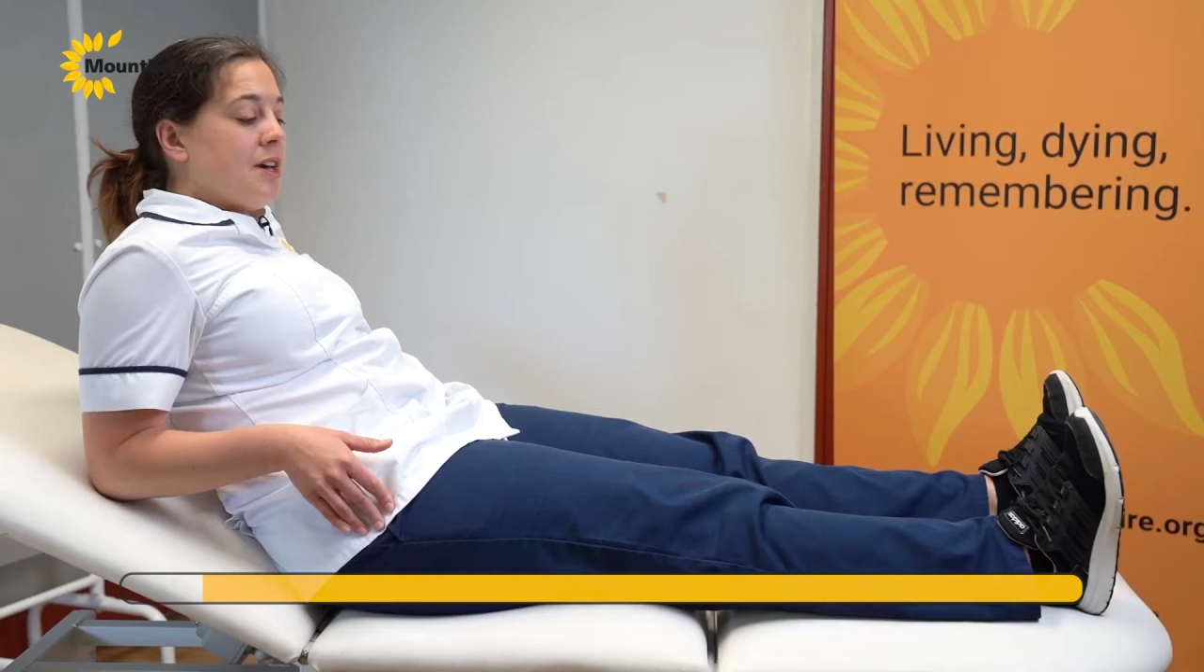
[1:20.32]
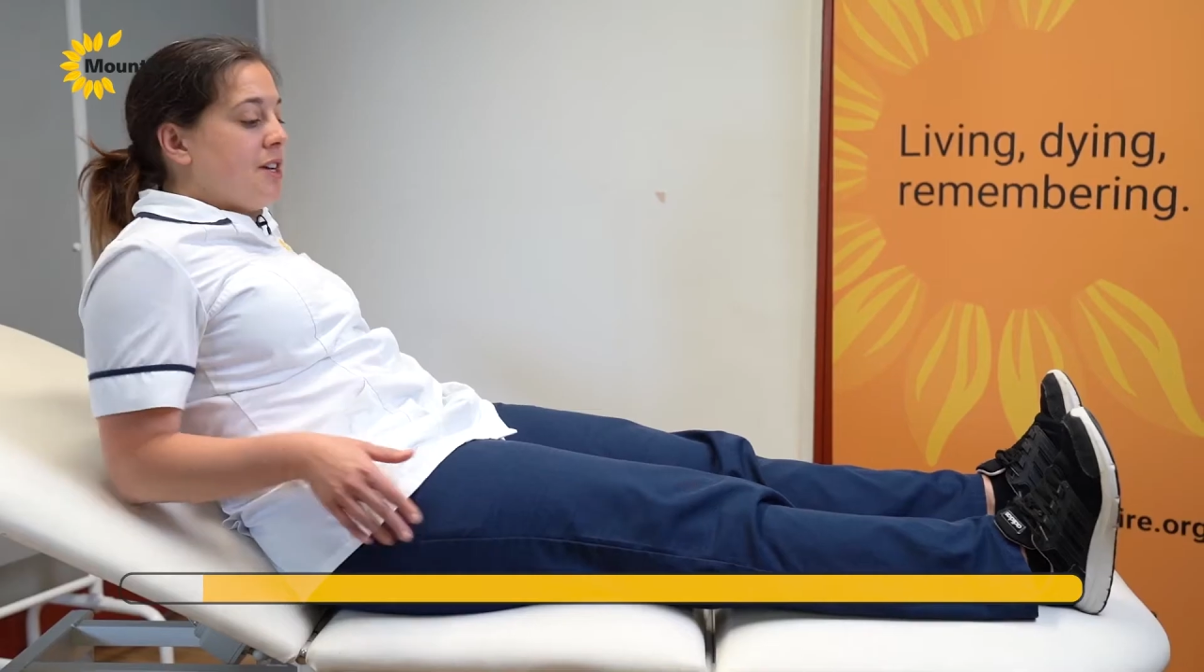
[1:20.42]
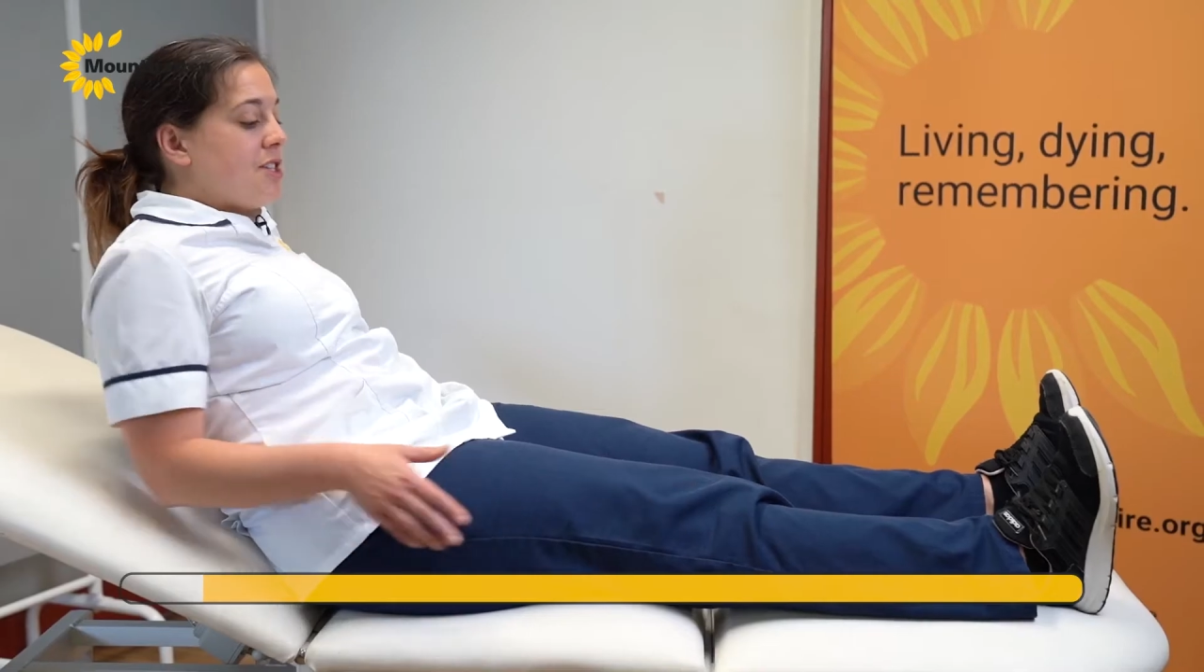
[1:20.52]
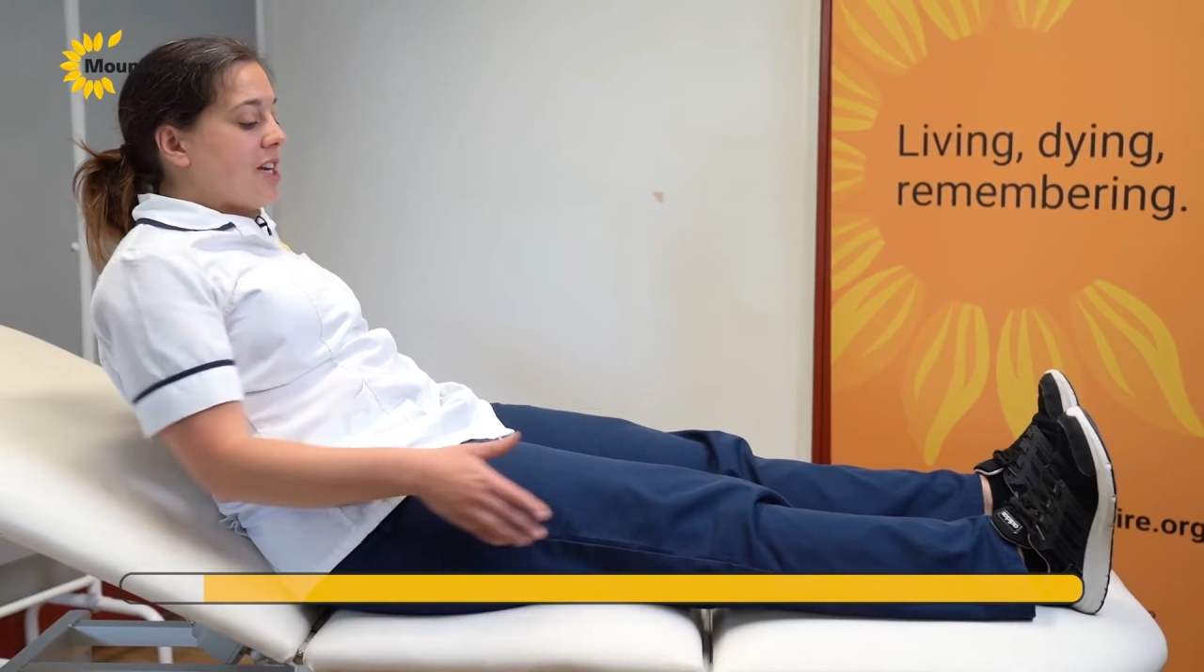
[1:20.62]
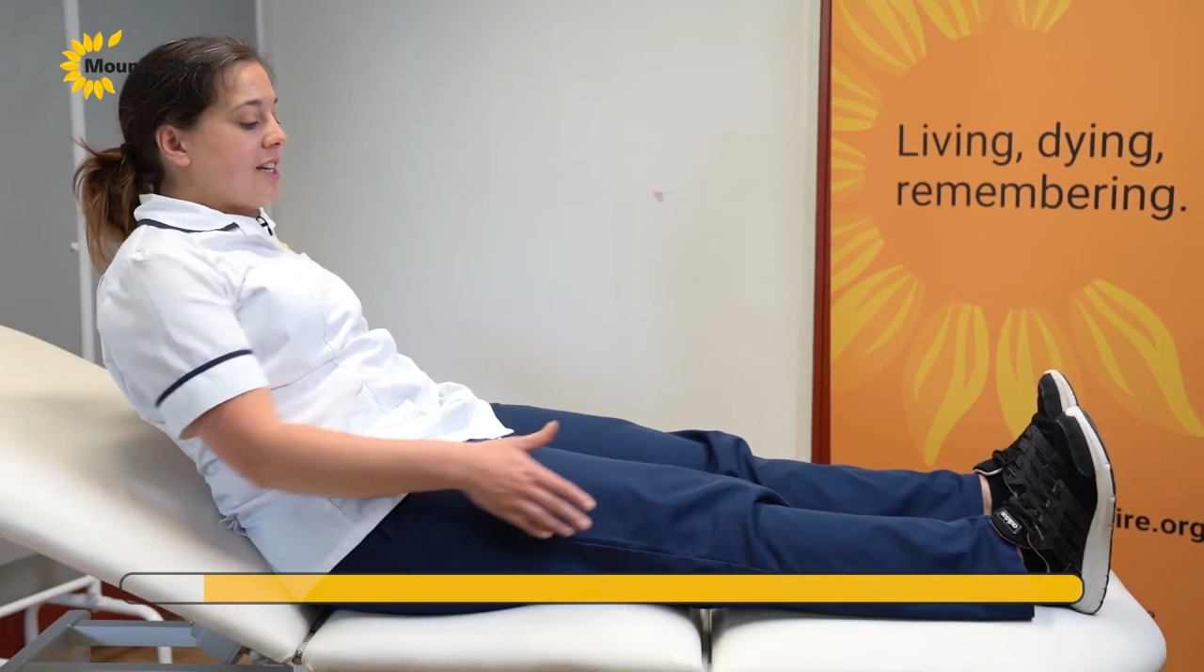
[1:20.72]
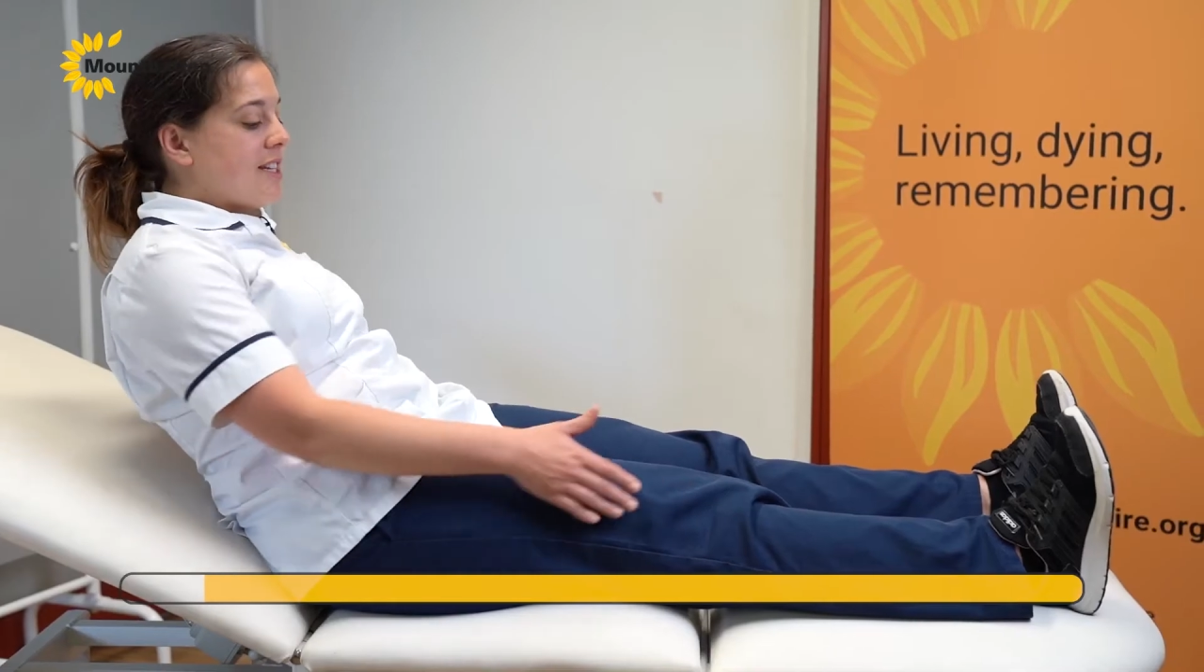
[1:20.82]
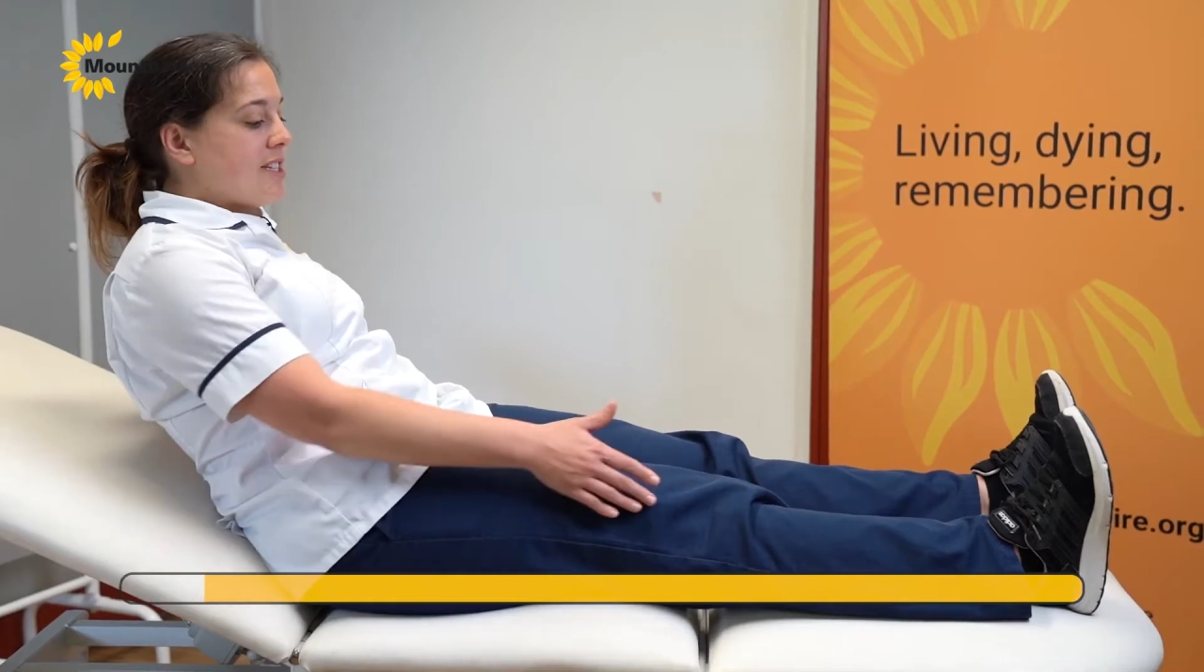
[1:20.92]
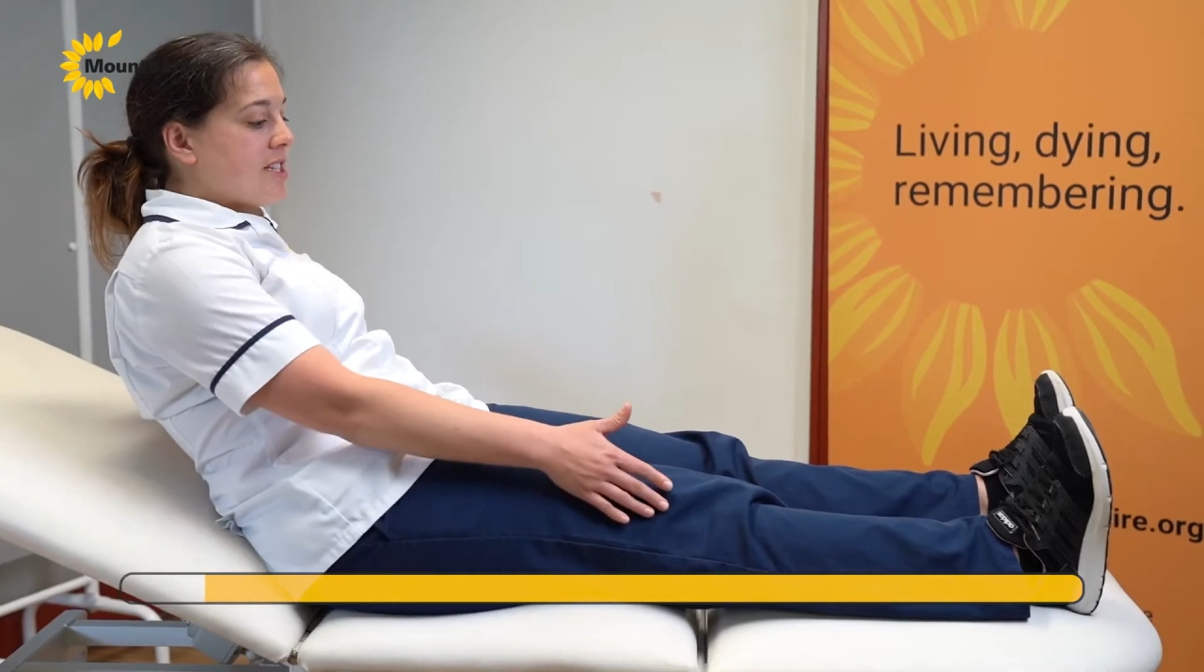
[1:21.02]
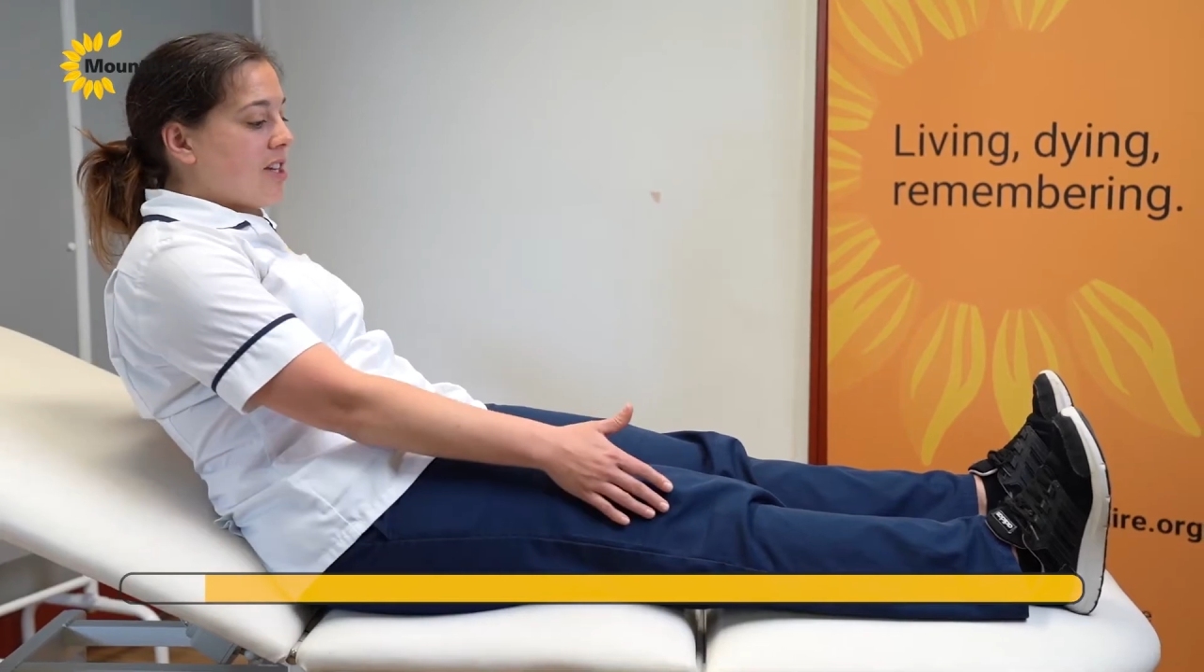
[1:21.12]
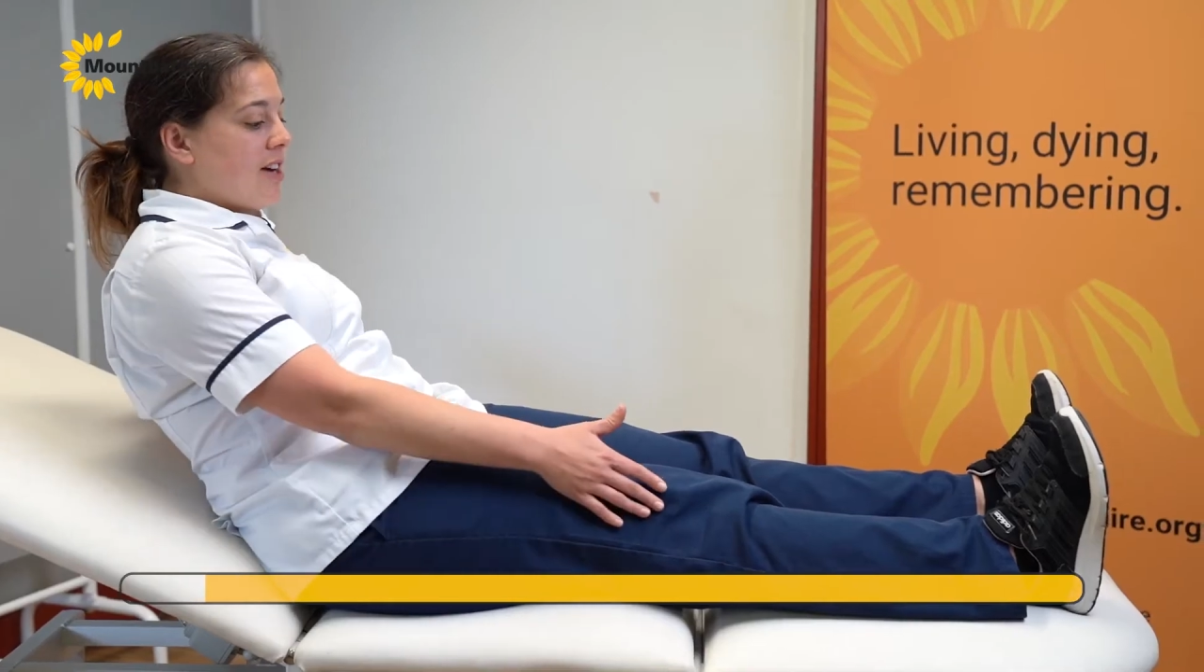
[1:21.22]
Gently
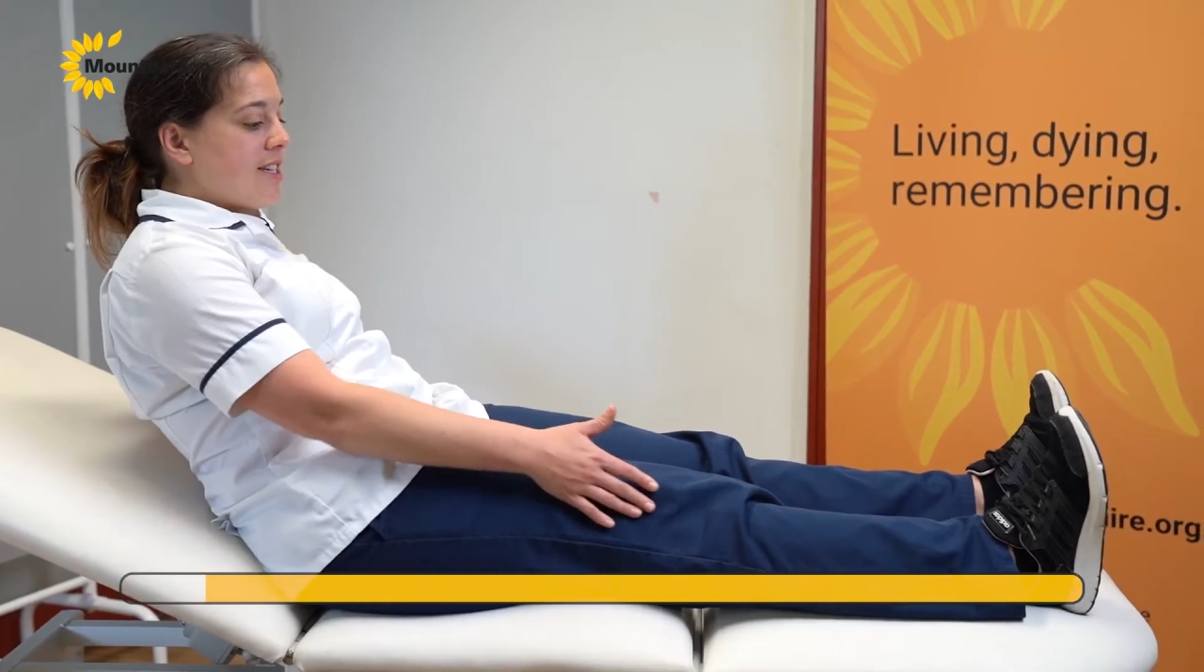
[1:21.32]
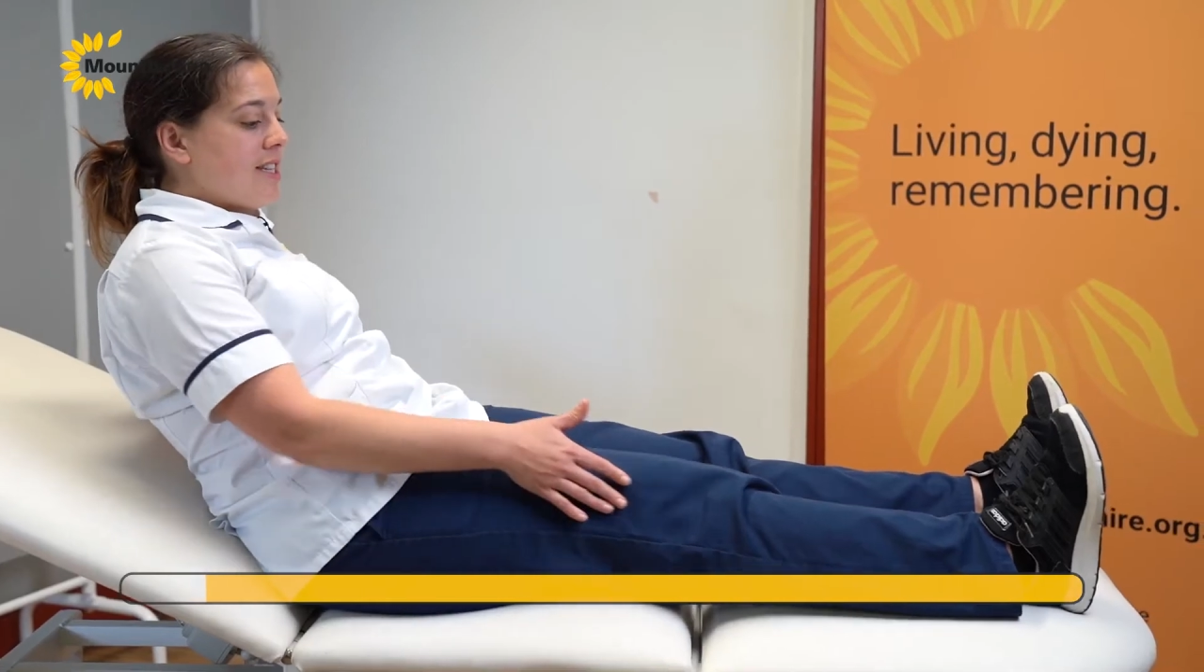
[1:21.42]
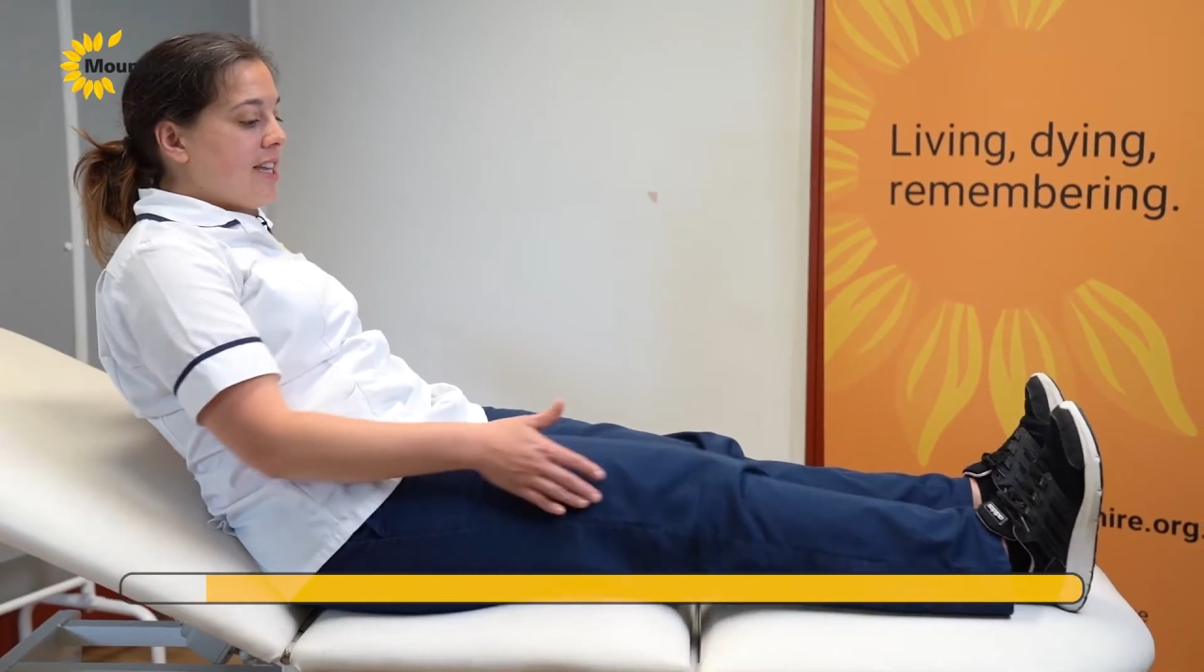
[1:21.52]
sliding